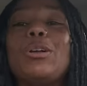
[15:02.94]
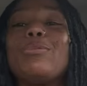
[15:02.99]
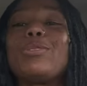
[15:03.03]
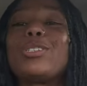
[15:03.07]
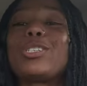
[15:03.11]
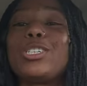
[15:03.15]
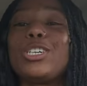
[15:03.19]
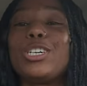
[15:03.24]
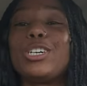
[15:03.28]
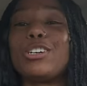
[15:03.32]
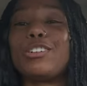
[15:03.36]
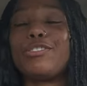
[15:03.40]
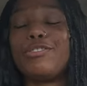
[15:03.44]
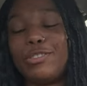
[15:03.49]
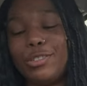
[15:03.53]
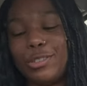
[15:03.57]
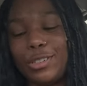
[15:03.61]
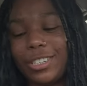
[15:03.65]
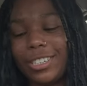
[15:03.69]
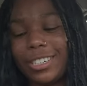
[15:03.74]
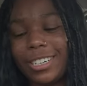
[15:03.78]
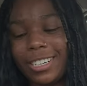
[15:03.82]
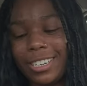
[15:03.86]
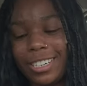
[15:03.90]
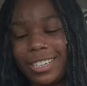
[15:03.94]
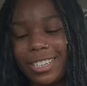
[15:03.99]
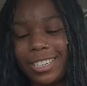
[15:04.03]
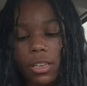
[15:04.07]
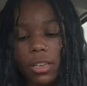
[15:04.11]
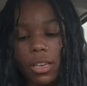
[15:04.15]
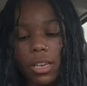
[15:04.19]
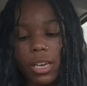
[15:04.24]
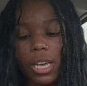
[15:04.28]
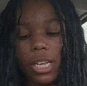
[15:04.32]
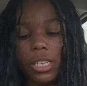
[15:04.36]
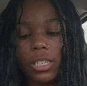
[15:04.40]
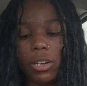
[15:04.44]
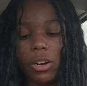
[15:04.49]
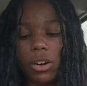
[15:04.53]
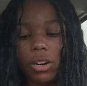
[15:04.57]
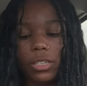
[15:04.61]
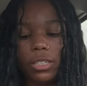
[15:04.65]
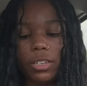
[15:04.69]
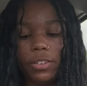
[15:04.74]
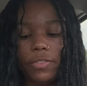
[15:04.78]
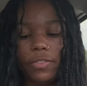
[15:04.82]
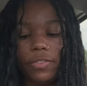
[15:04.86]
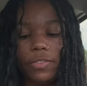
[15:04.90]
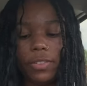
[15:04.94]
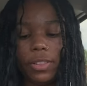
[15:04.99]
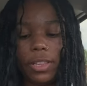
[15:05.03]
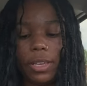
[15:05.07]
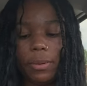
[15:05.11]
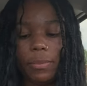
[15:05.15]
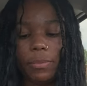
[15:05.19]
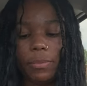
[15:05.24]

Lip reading: I'm scared for. It's hard to flip.